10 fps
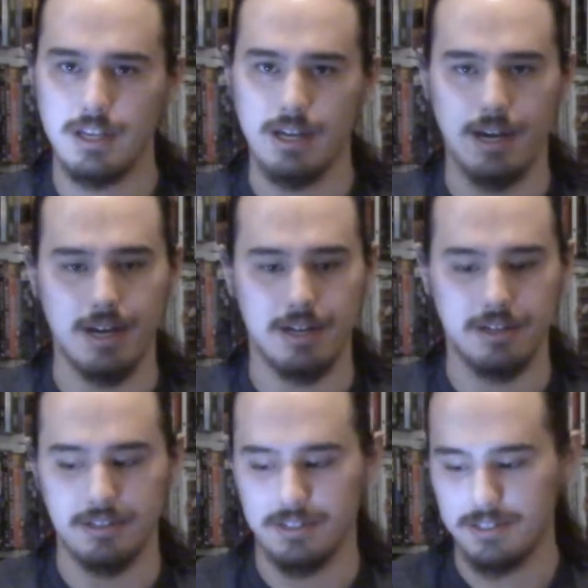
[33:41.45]

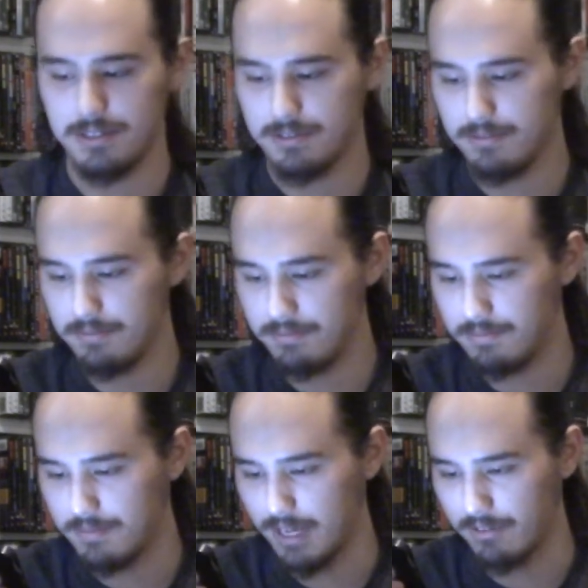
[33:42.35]
And
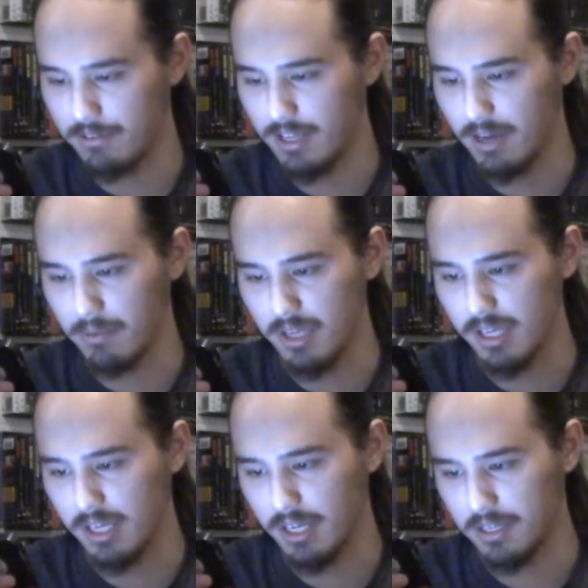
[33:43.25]
after that we
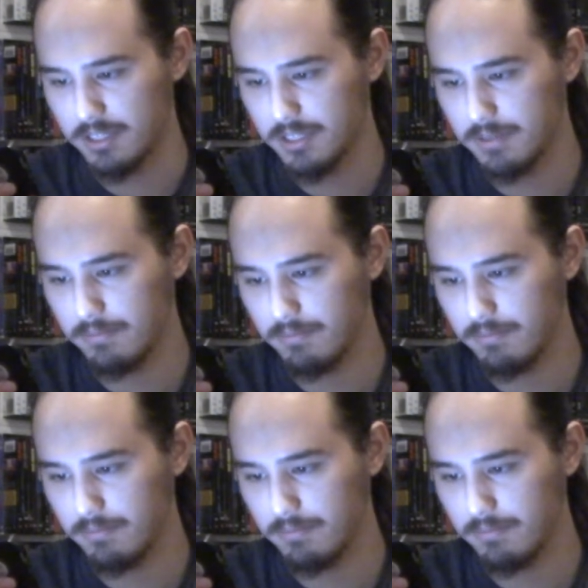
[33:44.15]
get